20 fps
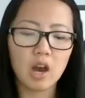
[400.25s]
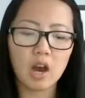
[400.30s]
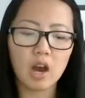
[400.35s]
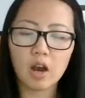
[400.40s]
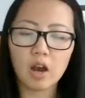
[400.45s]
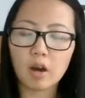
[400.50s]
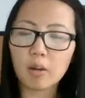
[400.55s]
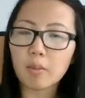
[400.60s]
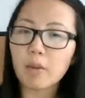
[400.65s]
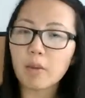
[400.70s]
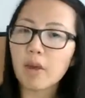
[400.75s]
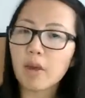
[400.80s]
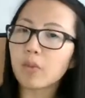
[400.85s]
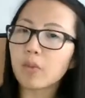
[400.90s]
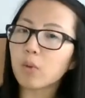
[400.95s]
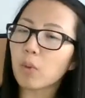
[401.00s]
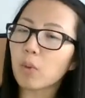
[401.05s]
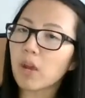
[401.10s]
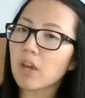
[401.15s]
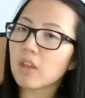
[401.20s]
And
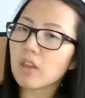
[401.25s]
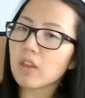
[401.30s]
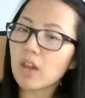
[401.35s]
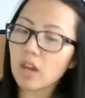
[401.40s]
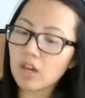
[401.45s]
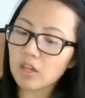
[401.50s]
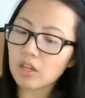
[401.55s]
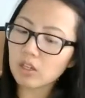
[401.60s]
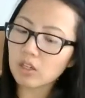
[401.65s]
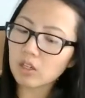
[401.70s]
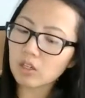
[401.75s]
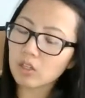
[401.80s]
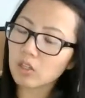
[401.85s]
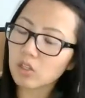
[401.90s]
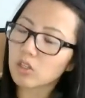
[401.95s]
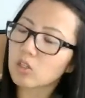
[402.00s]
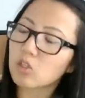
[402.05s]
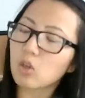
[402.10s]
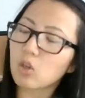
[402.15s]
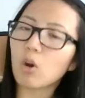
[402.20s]
the way that,
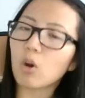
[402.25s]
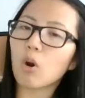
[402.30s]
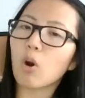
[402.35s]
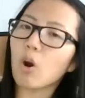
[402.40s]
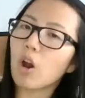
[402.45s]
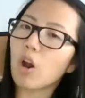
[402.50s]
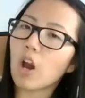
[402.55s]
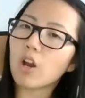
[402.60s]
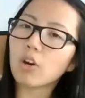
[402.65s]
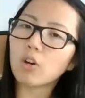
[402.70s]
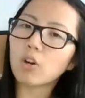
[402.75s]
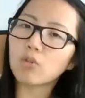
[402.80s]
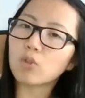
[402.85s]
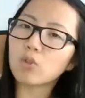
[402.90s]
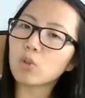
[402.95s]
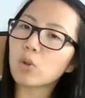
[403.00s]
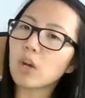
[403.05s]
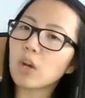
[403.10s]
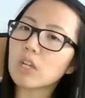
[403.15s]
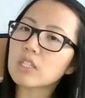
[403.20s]
so I don't know if
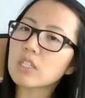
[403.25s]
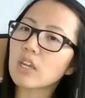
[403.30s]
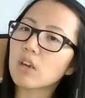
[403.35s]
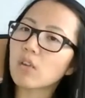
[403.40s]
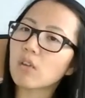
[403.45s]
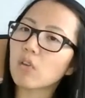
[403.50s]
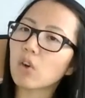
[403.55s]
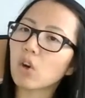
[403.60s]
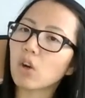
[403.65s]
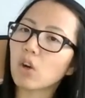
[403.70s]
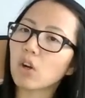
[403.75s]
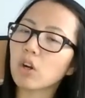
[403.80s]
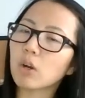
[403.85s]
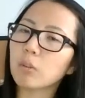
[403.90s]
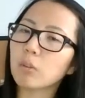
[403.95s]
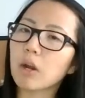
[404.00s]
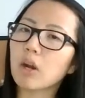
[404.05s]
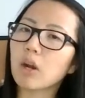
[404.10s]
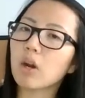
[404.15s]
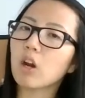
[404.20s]
you guys have heard
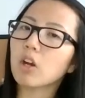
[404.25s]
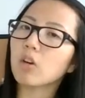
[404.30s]
about,